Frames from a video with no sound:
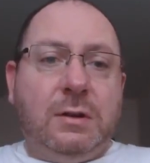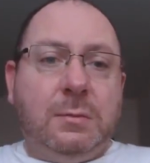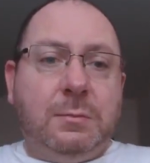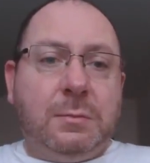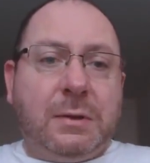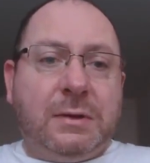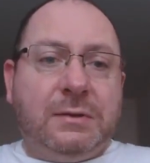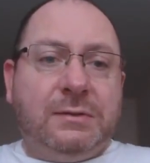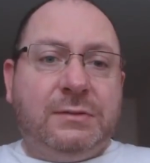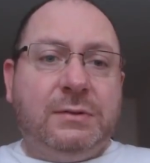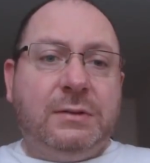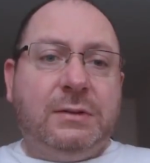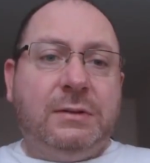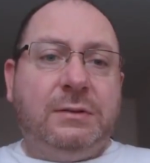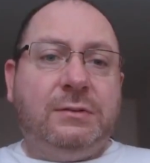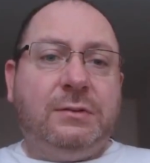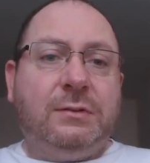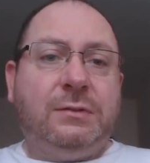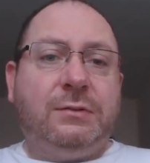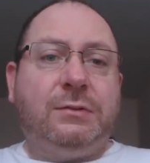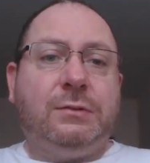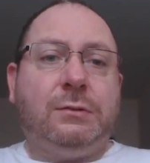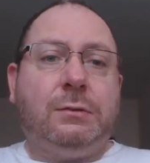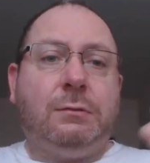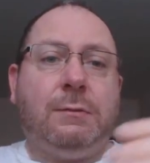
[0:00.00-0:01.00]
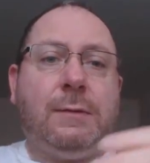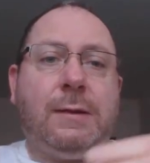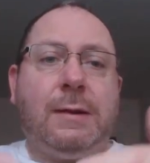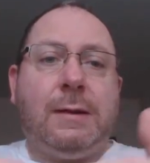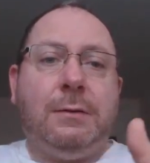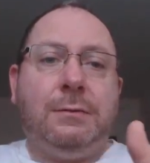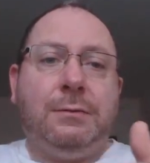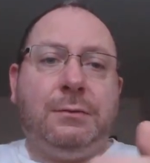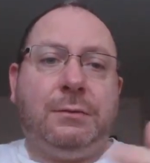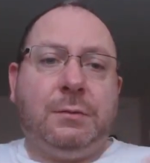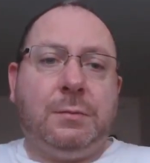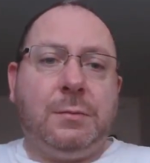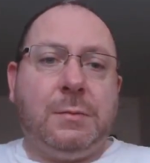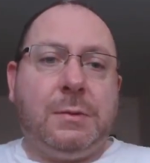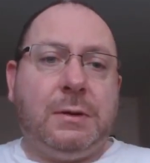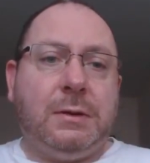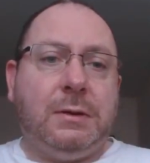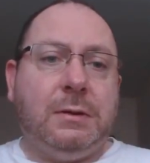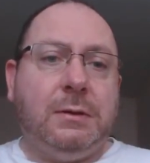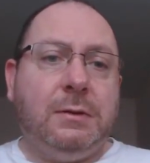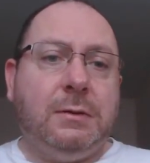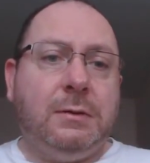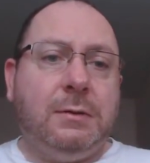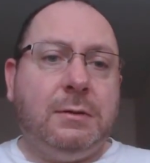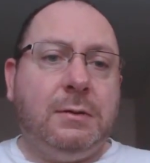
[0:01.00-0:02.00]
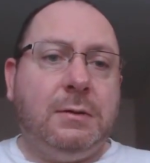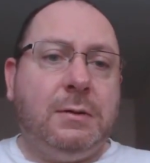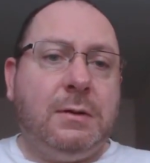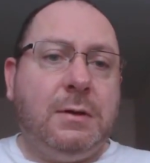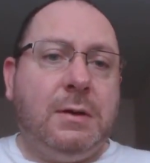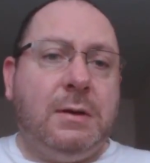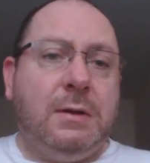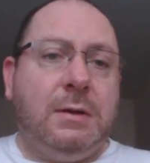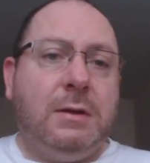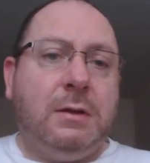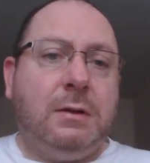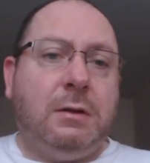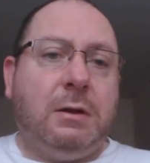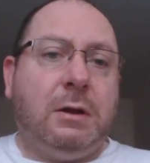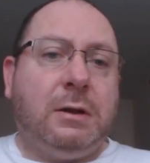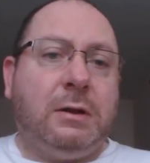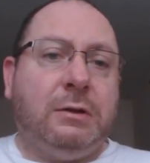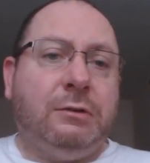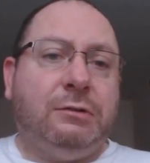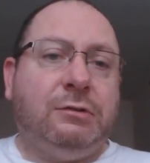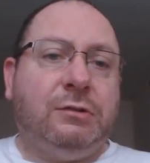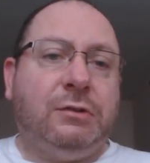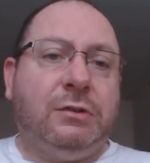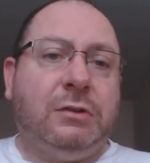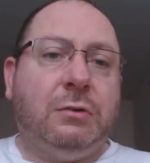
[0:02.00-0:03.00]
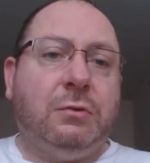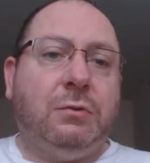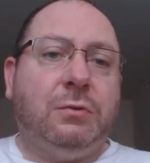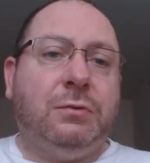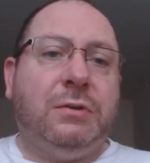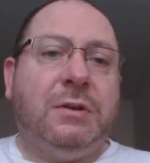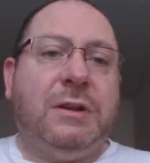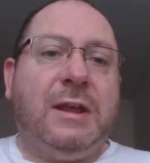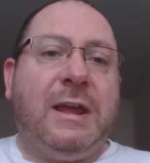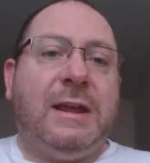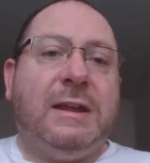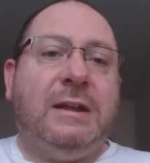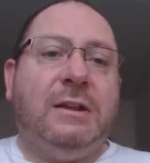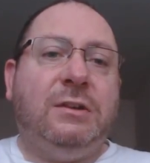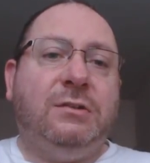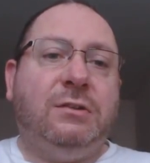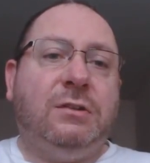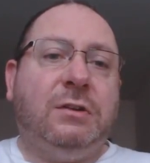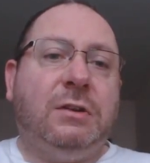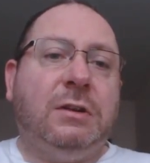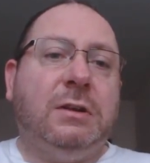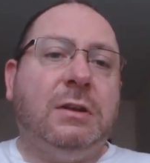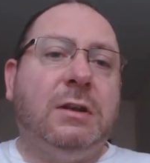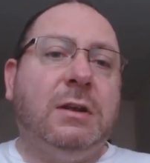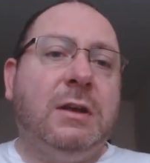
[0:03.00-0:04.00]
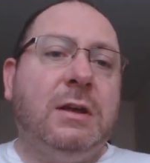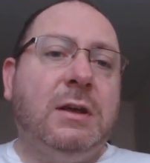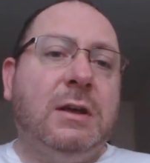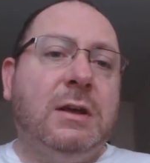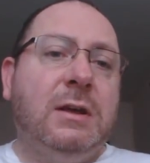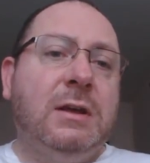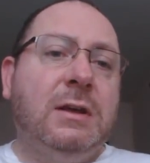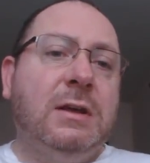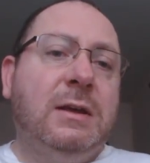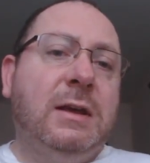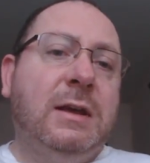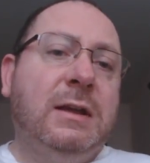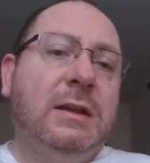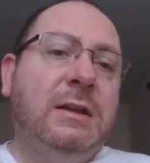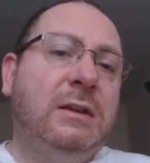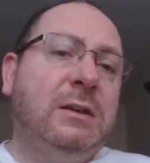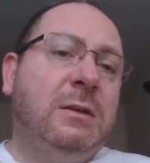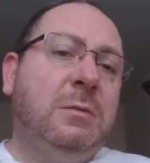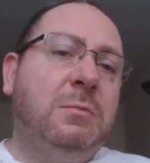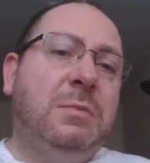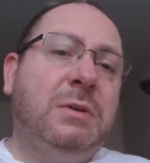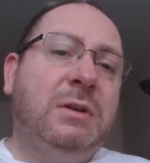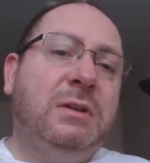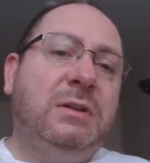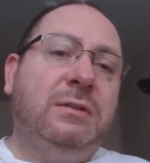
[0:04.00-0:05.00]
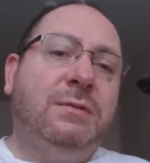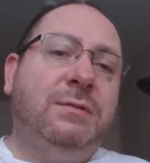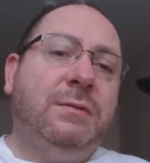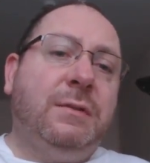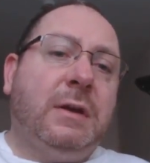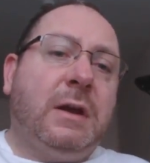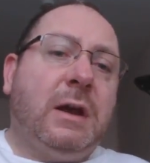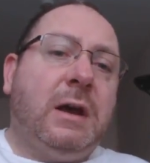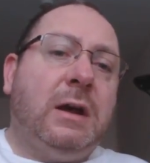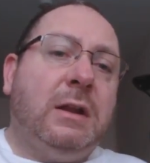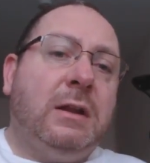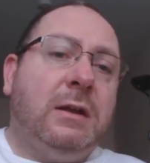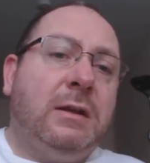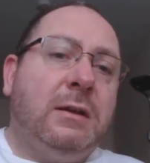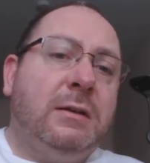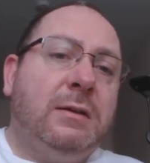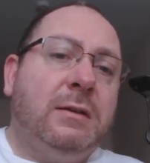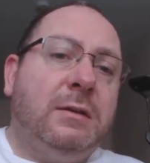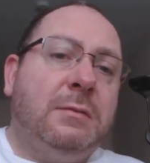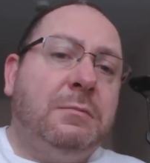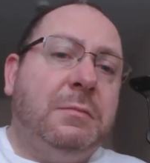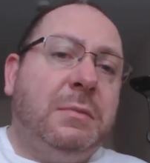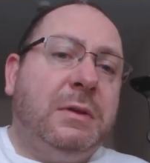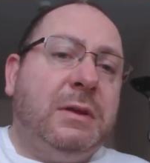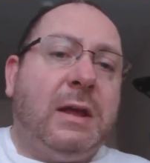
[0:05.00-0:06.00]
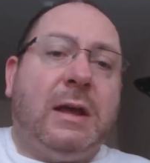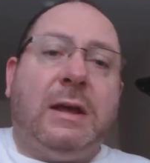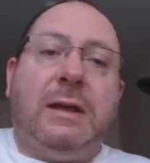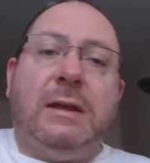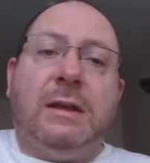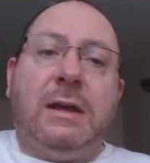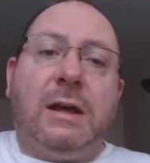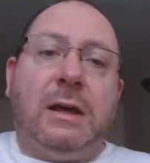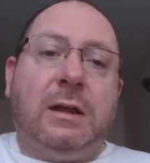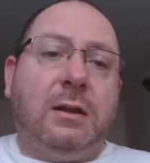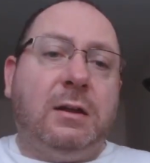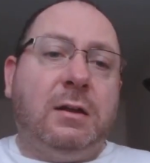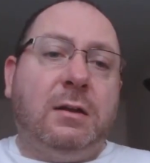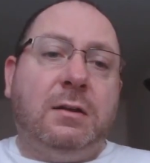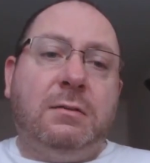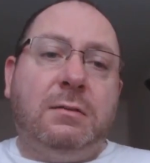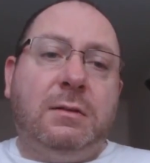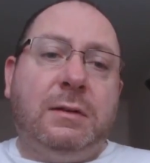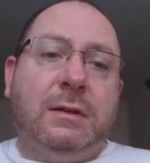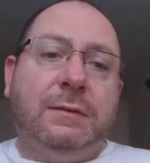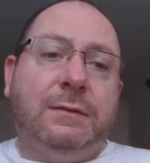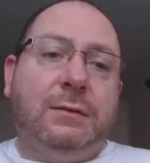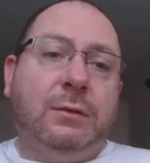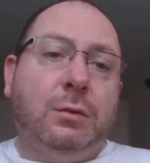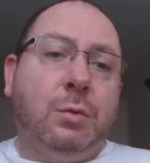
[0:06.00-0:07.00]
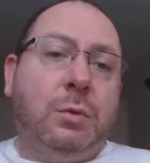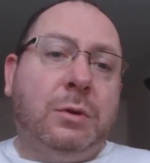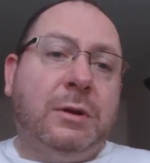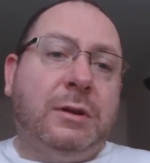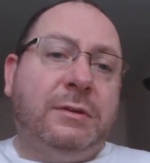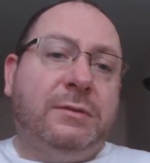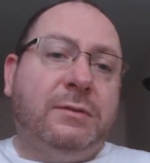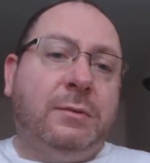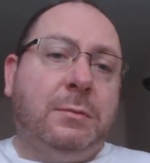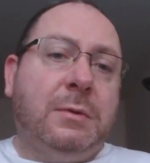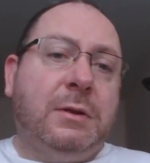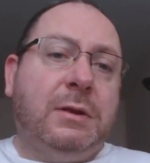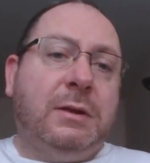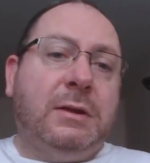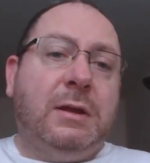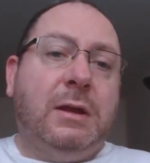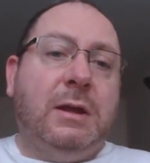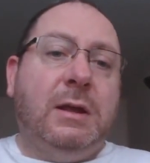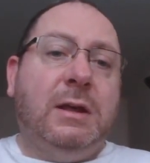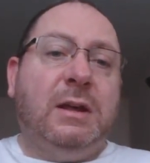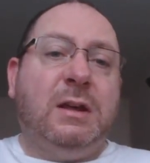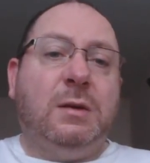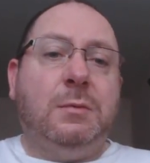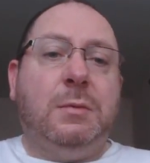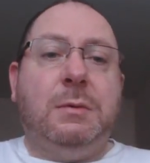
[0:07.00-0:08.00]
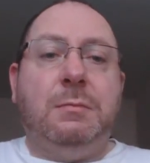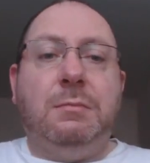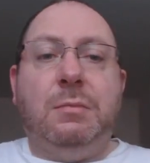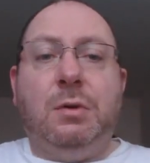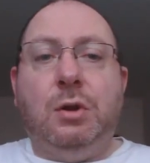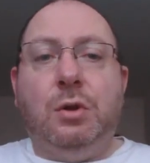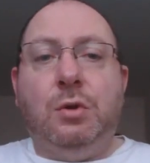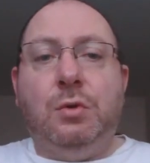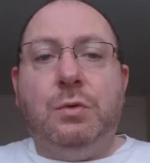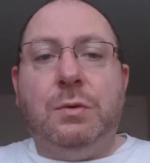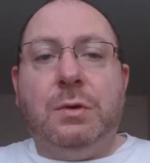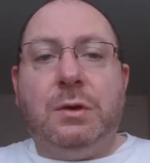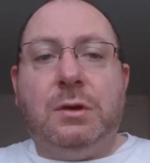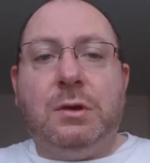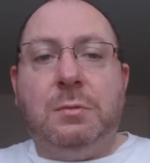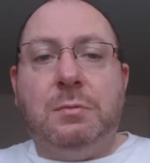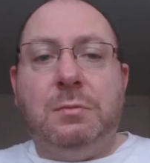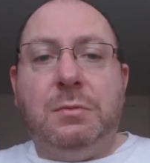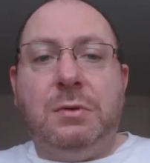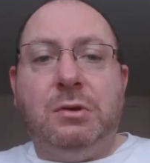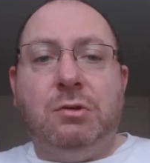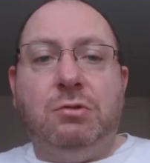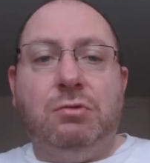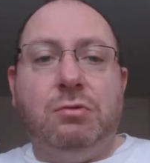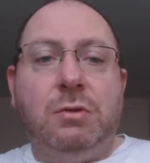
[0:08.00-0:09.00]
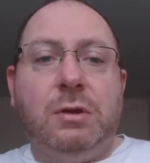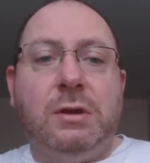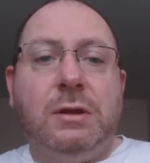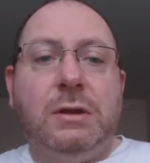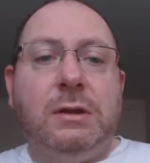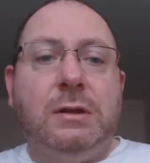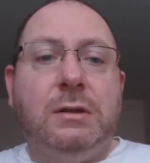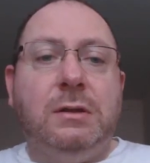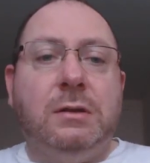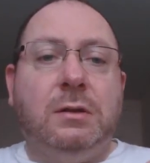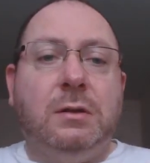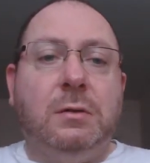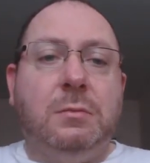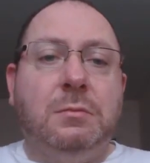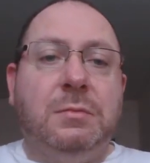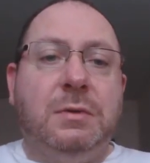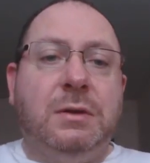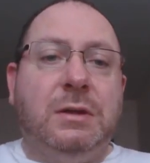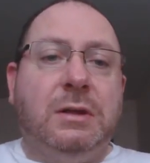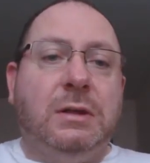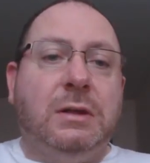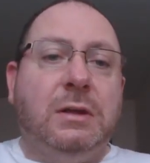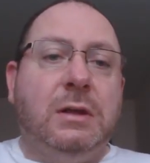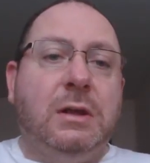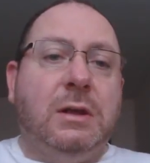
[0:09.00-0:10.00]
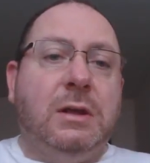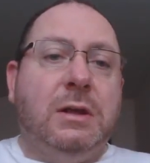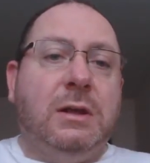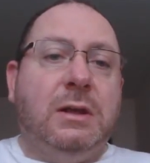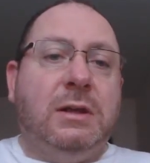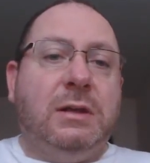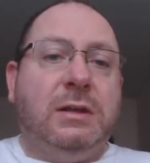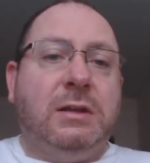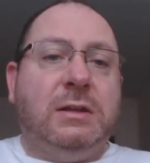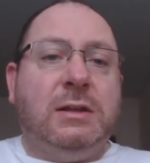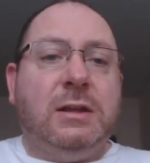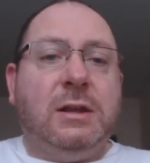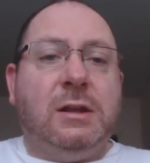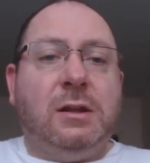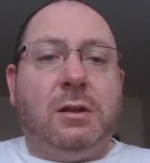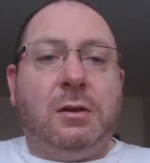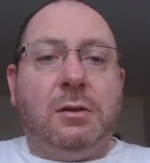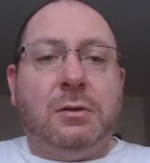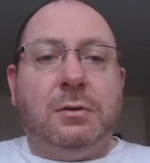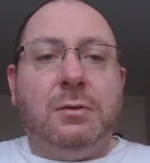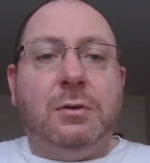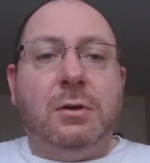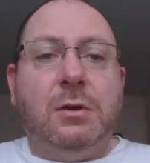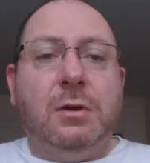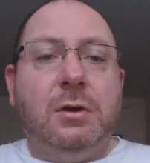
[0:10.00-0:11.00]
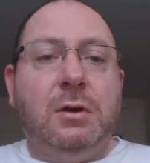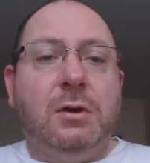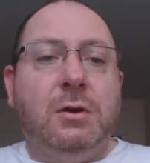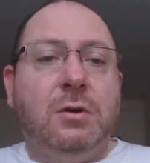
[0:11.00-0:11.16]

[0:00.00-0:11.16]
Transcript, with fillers: It basically just surrounds me like a shield and energy. And it can be a different color, be a color if you want it to be. It can be blue, it can be green, it can be yellow.